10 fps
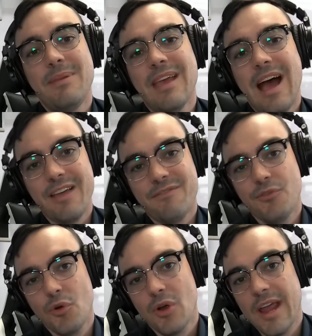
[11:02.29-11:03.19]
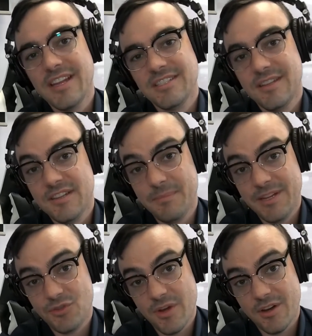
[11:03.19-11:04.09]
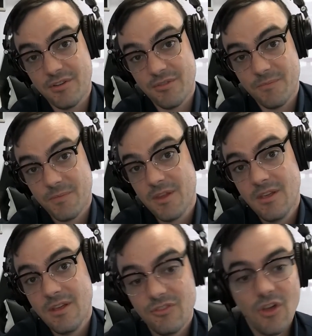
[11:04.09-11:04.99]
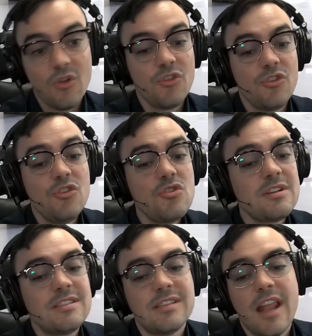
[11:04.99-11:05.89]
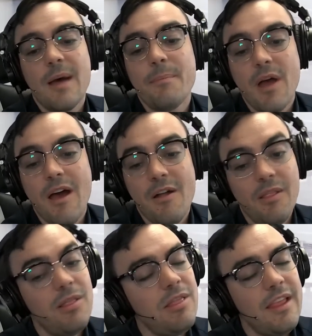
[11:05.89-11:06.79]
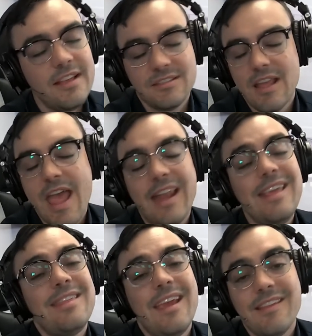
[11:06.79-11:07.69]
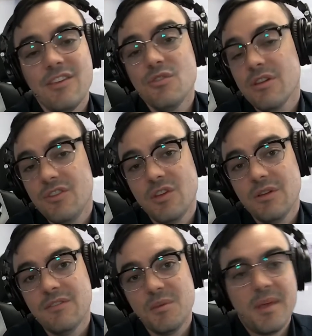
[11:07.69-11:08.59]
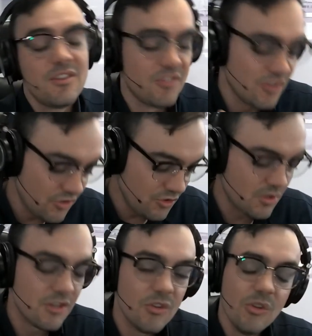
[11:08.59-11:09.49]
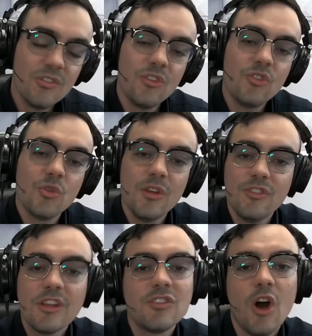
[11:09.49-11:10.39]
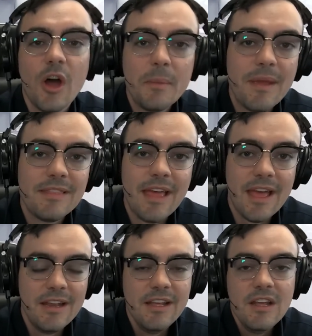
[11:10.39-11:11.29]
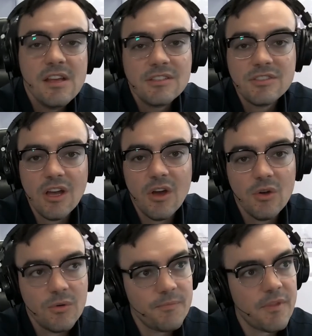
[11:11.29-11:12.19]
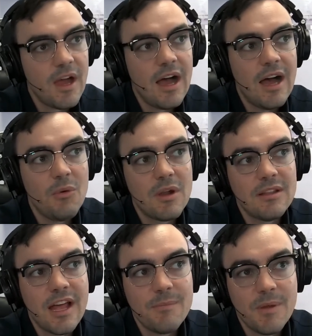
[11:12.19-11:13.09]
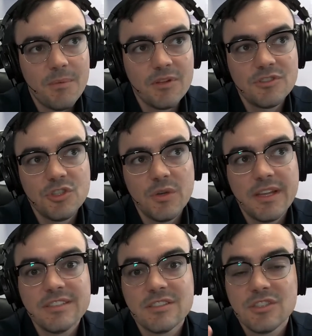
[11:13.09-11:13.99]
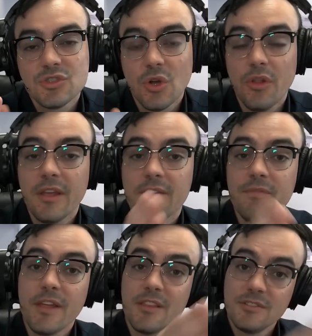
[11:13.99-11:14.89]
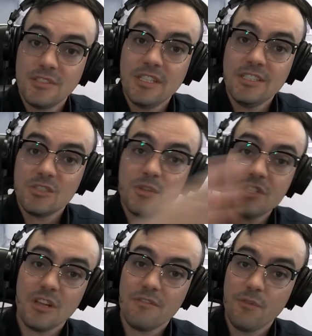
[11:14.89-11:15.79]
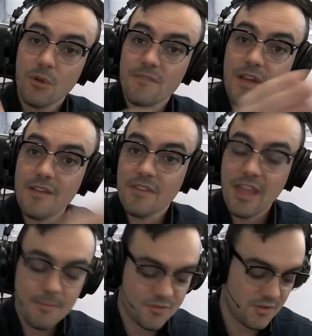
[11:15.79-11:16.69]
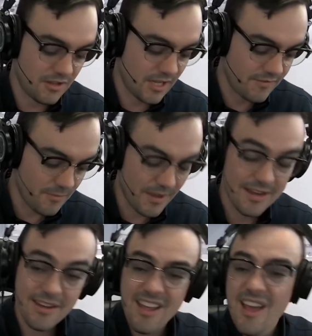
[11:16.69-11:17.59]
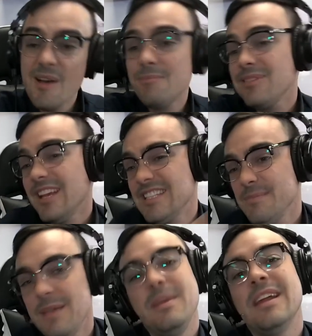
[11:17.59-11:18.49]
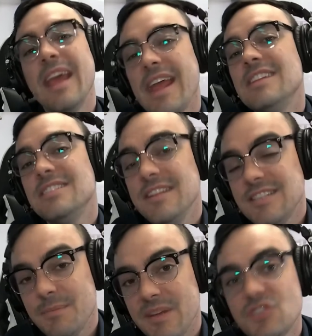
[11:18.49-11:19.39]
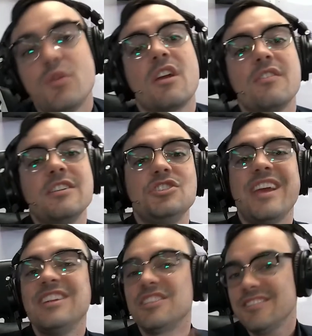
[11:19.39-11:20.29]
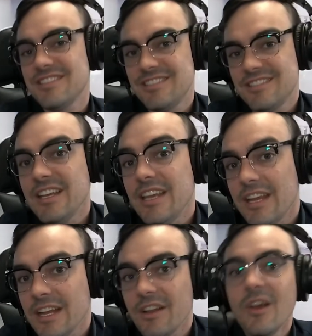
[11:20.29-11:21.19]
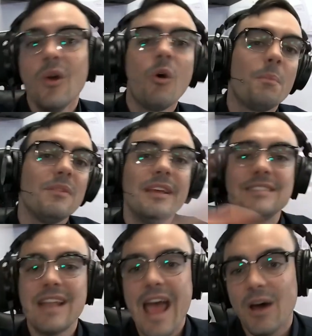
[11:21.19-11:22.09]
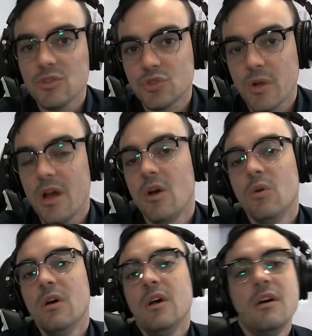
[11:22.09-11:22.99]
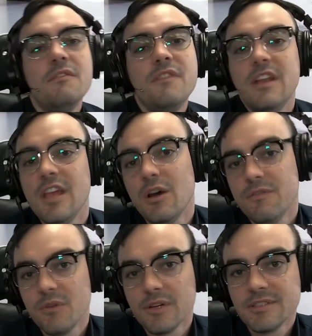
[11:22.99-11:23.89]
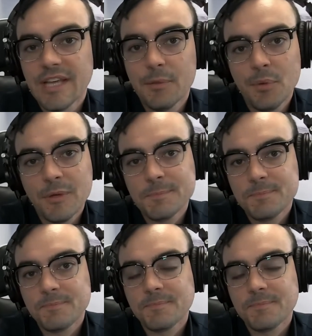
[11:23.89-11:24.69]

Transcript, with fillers: A P I for H T T P triggers. So you can set up a yeah. list, anything that you can do in vMix, you can use this joystick to automate that. So uh, what a lot of people are doing is controlling like those scene switching of four or five cameras with the click of a button, plus maybe an H T T P trigger that changes a scene or plays an outro video, for example.